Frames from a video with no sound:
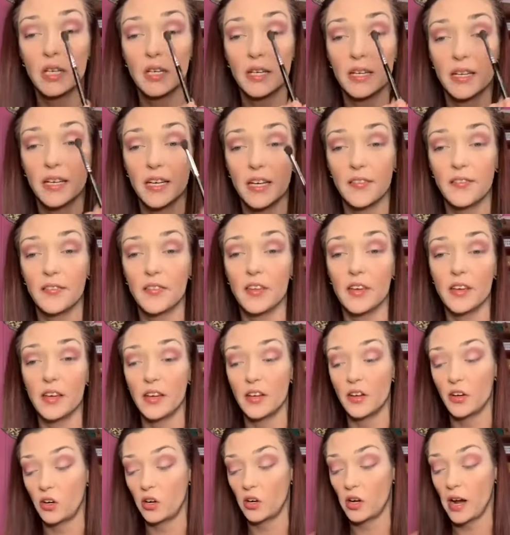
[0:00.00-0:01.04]
in the
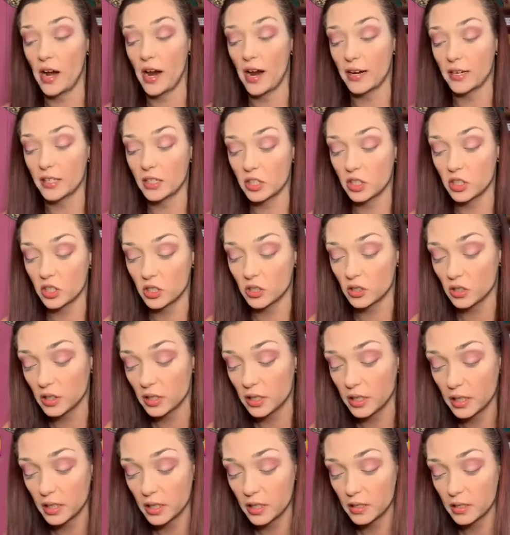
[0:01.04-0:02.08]
inner
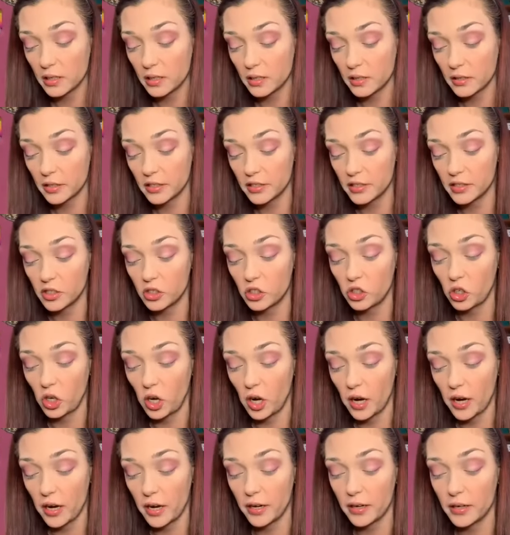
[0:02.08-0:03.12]
actually. Let's try
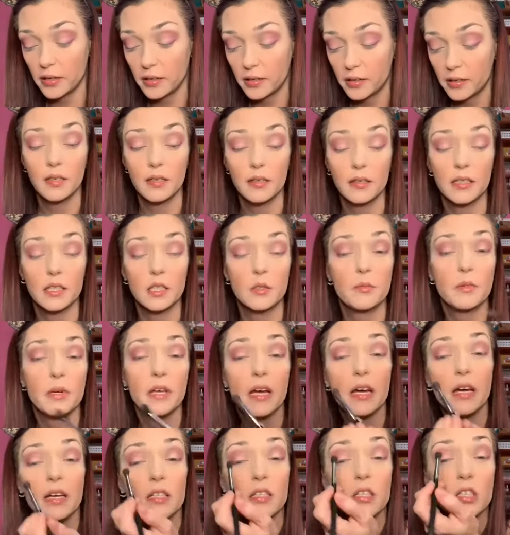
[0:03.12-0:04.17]
it. Let's be
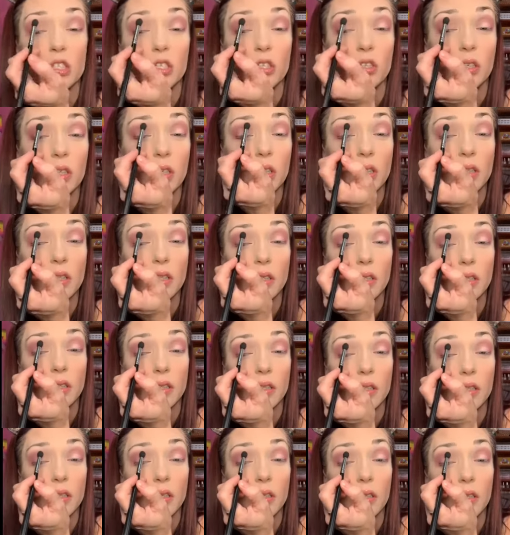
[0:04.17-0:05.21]
extra.
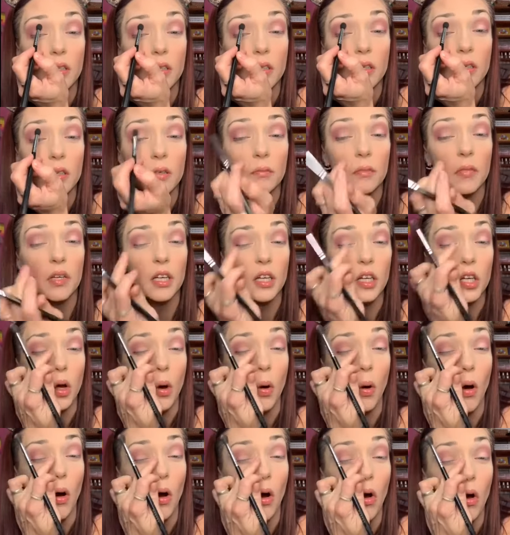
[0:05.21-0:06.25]
I'm not gonna go
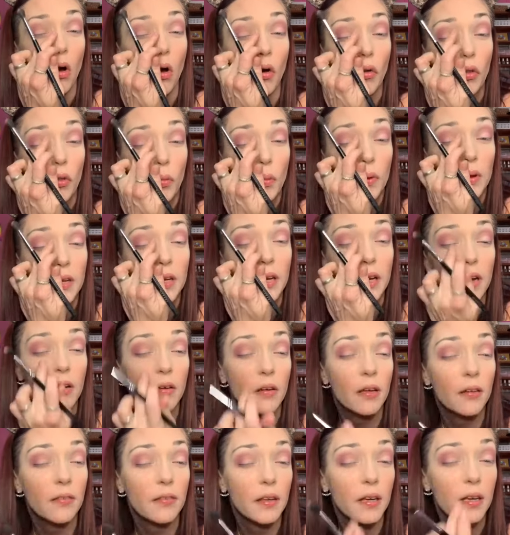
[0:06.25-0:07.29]
all the way down, I
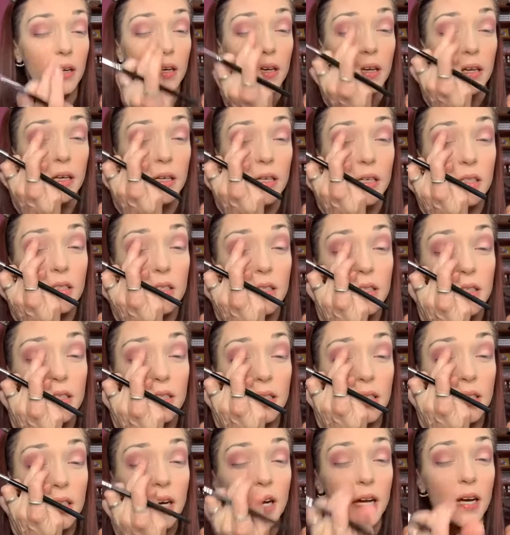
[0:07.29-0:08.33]
think, just
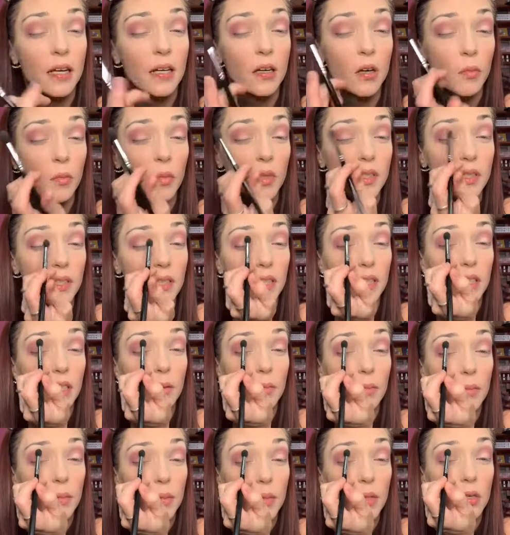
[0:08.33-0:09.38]
kind of almost like in the
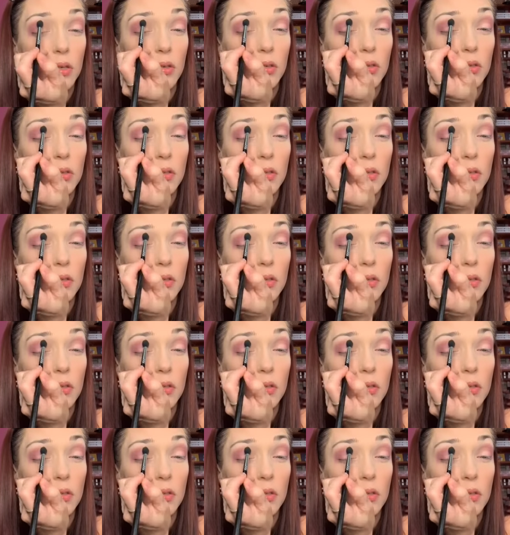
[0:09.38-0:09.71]
middle.